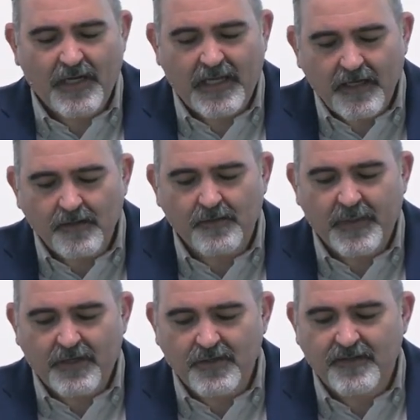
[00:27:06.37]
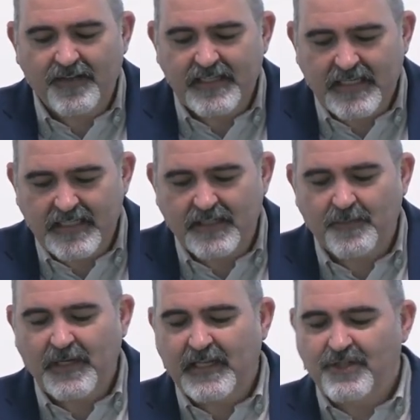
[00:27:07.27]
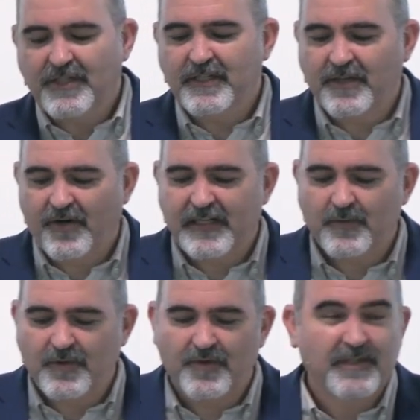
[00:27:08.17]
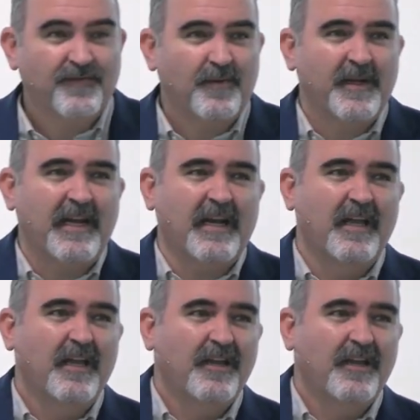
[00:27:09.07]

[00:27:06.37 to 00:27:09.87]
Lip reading: killed because of their testimony that Jesus Christ was risen from the dead.